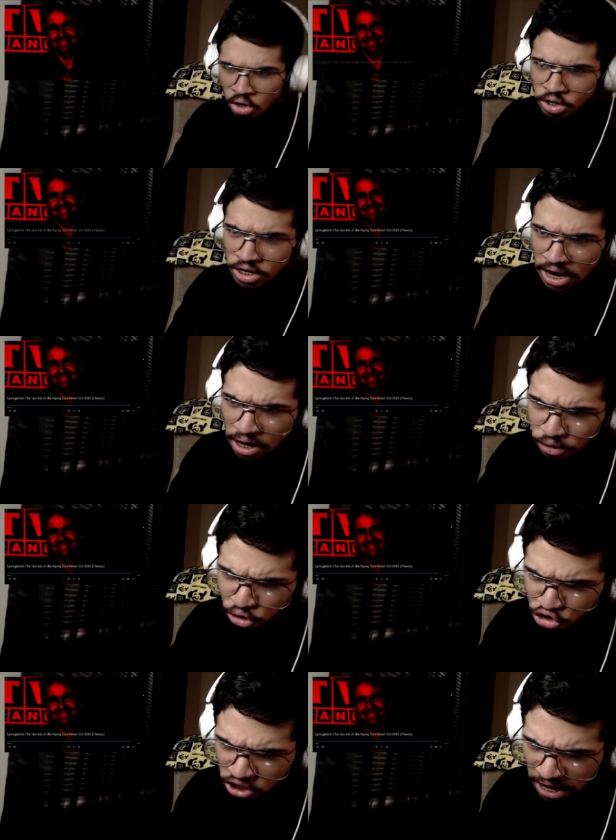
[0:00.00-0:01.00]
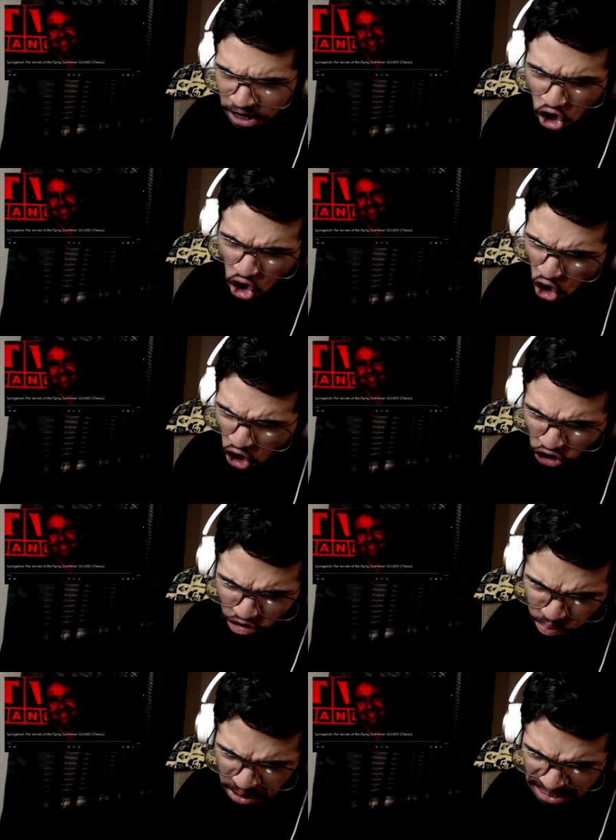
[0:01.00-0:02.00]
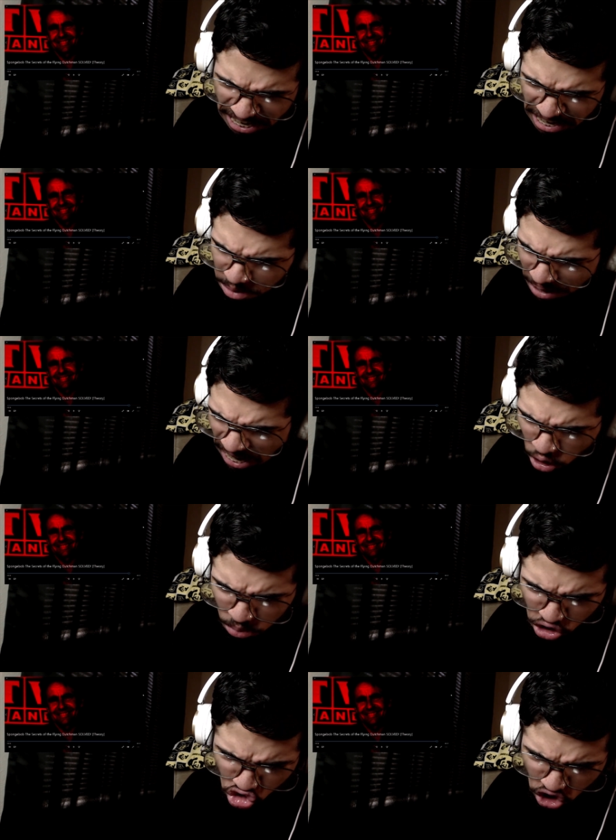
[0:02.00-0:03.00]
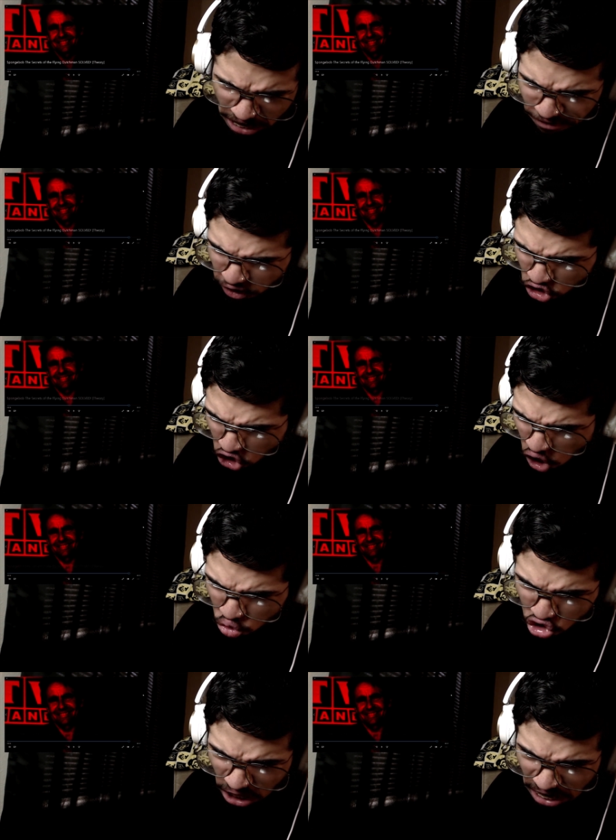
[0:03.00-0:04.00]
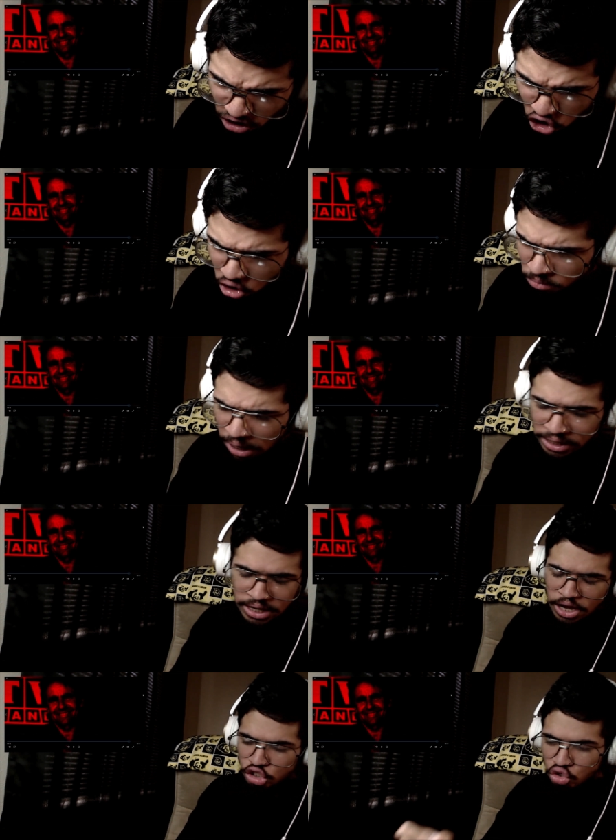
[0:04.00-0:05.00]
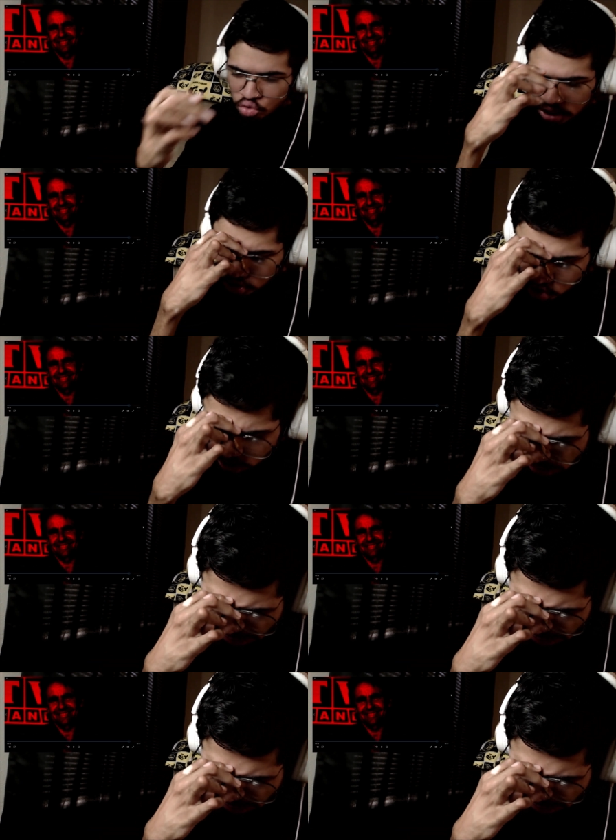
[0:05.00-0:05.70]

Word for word: Now you're saying all of Bikini Bottom is Davy Jones' locker! I can't do this.